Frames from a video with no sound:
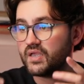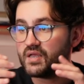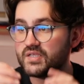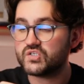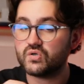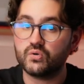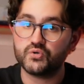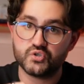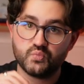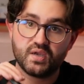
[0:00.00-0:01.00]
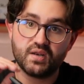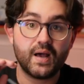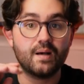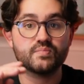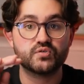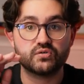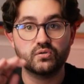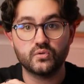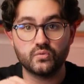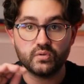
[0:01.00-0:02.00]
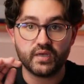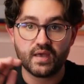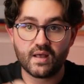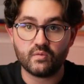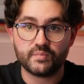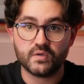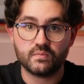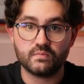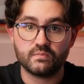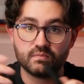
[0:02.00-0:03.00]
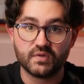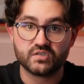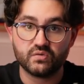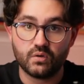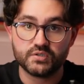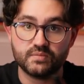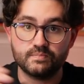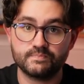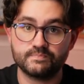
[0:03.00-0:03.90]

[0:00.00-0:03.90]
get in touch as we can absolutely help you. Thanks for watching.